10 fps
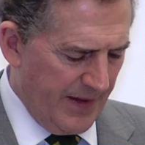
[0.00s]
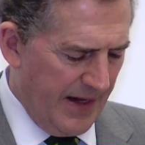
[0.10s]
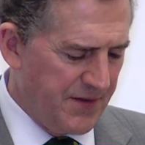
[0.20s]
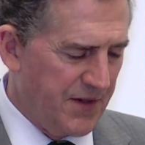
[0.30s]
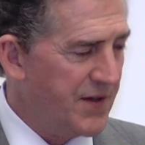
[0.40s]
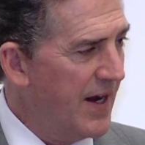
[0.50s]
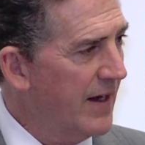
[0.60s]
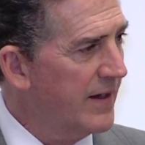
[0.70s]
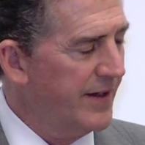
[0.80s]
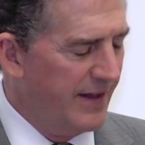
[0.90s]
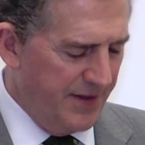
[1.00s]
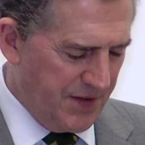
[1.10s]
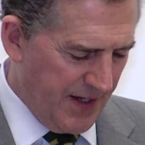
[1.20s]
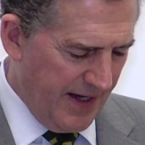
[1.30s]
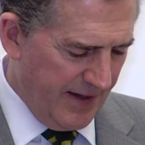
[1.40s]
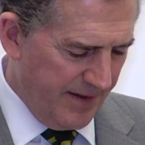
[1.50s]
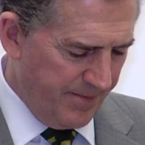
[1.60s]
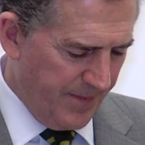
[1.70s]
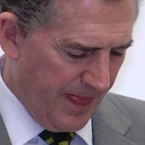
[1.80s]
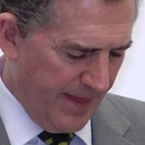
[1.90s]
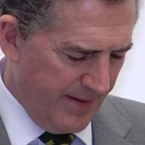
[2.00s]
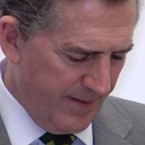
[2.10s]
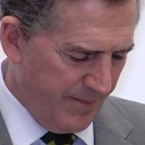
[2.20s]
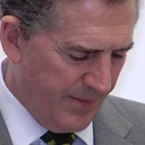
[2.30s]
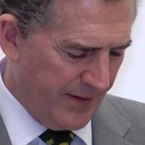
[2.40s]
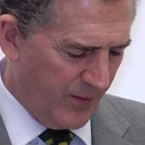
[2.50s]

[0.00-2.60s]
As is elegantly stated by